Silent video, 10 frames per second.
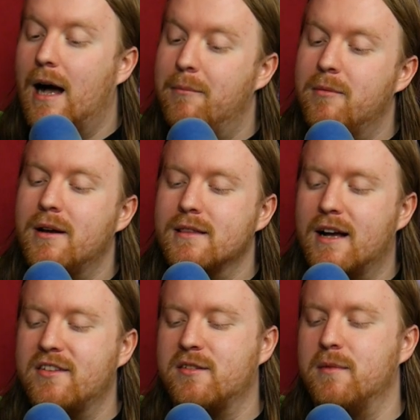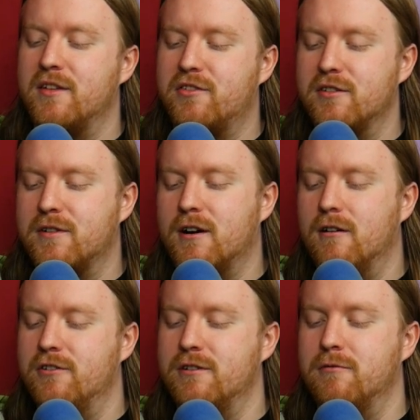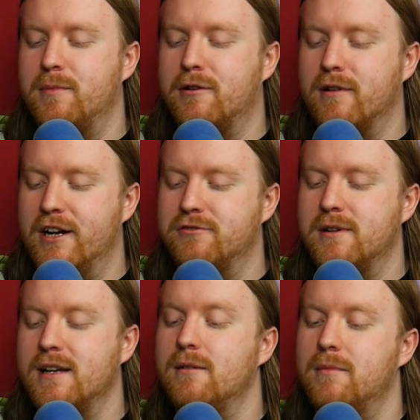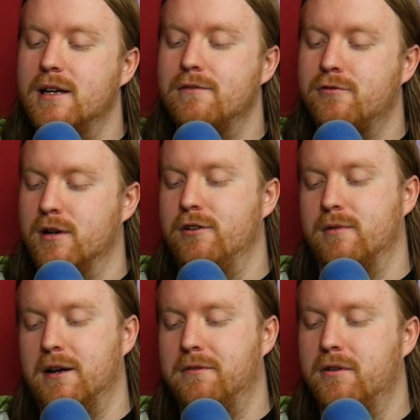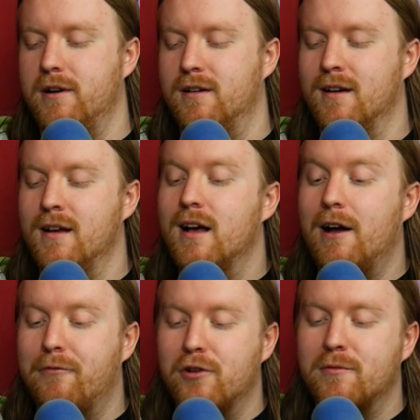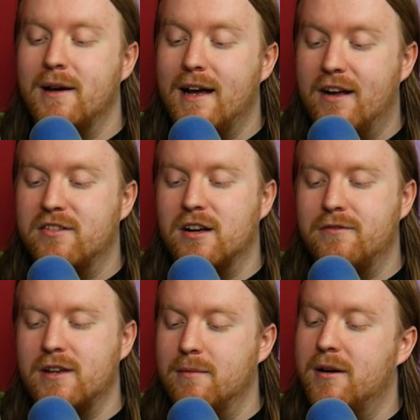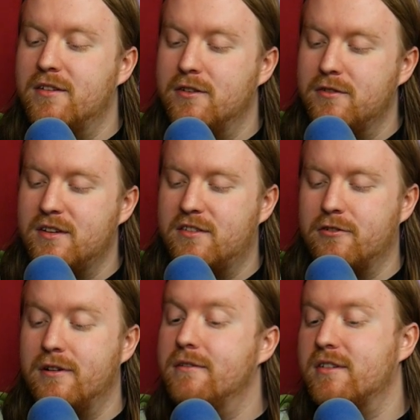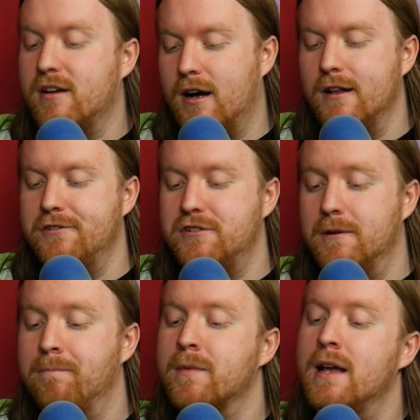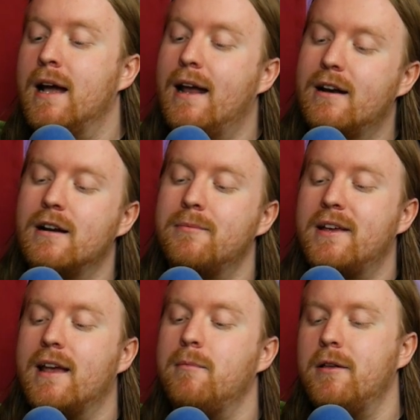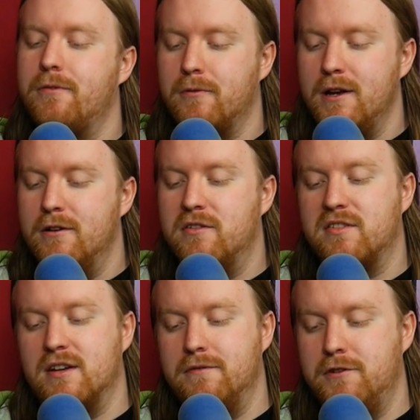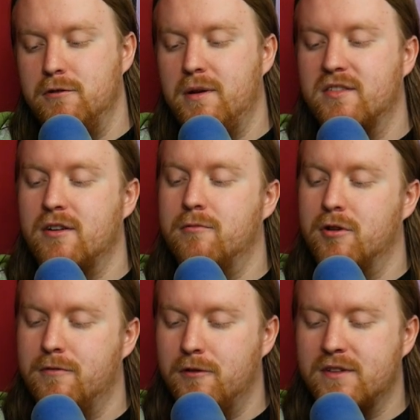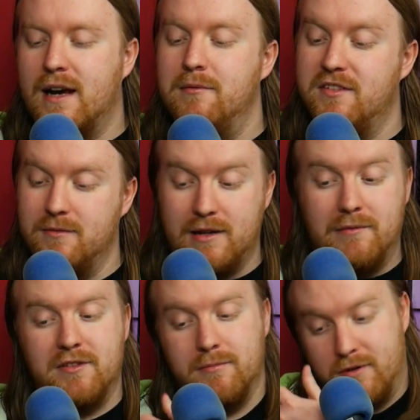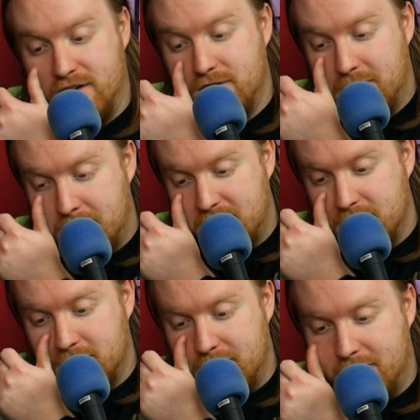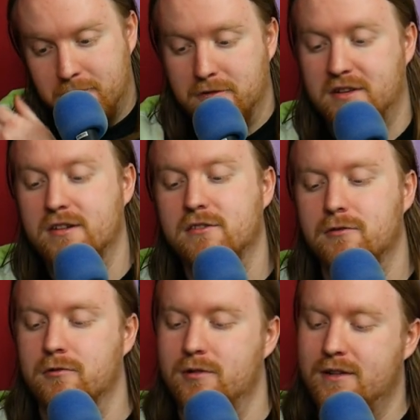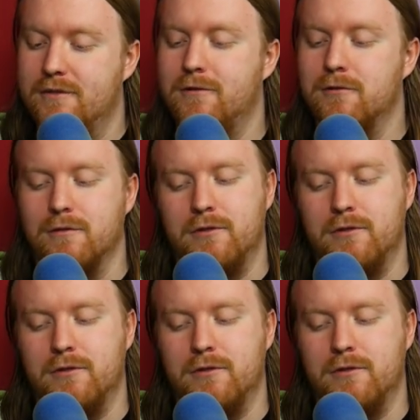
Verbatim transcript: I'm in my last semester of college and will be graduating in May of 2023. I've worked my ass off to get my associate's degree in psychology. It ended up taking me three years instead of two because I work full time and sometimes depressive episodes make focusing on school really difficult.